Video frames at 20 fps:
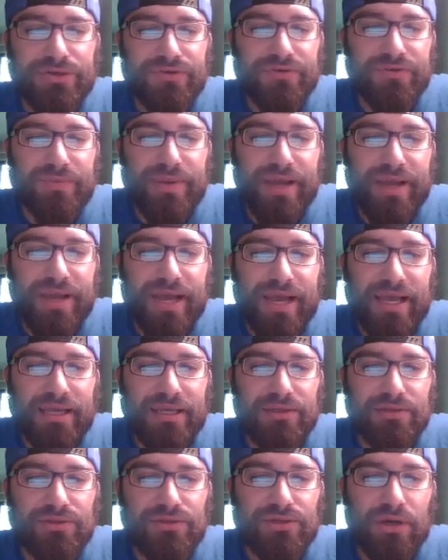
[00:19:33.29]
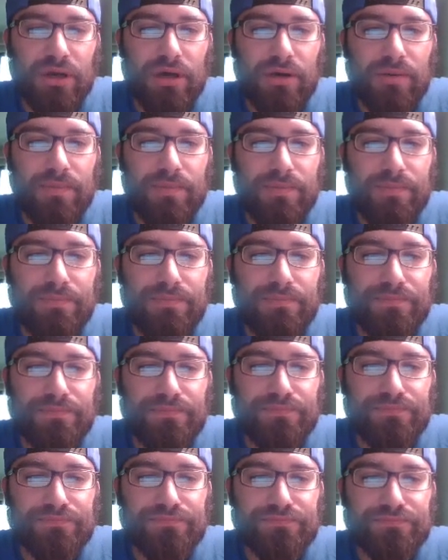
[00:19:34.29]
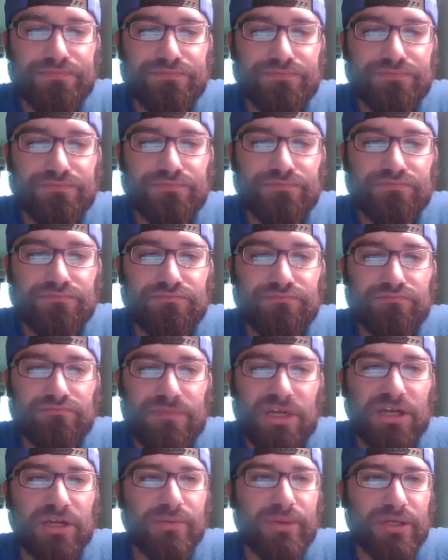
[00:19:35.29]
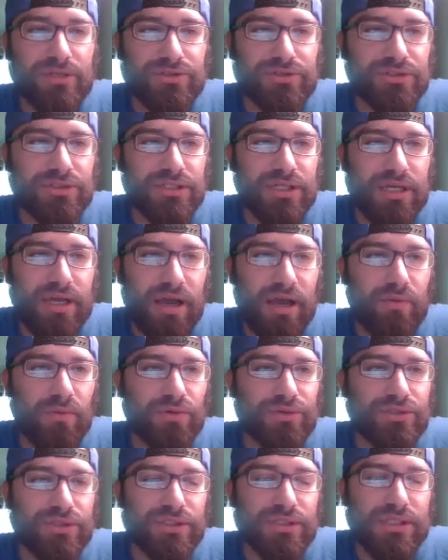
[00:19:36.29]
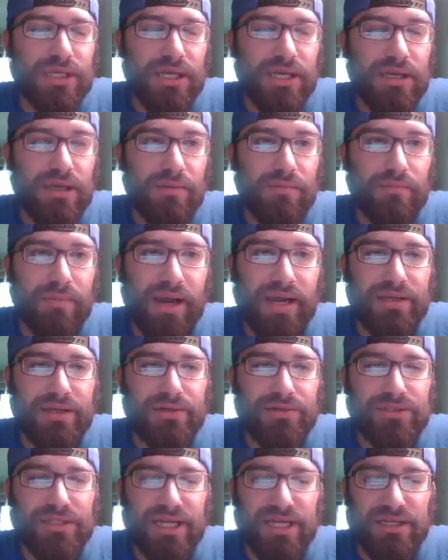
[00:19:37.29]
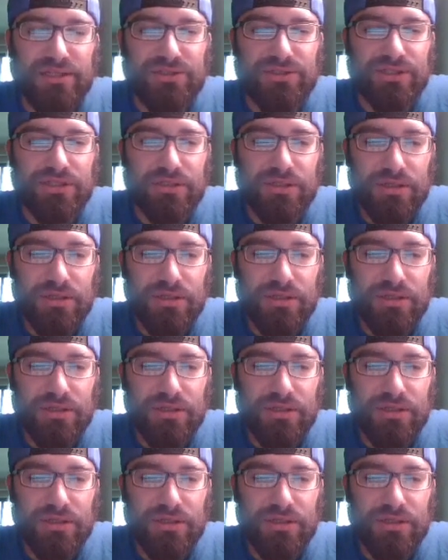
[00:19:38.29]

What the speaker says: package. That could be interesting. I will just say Minor Tangent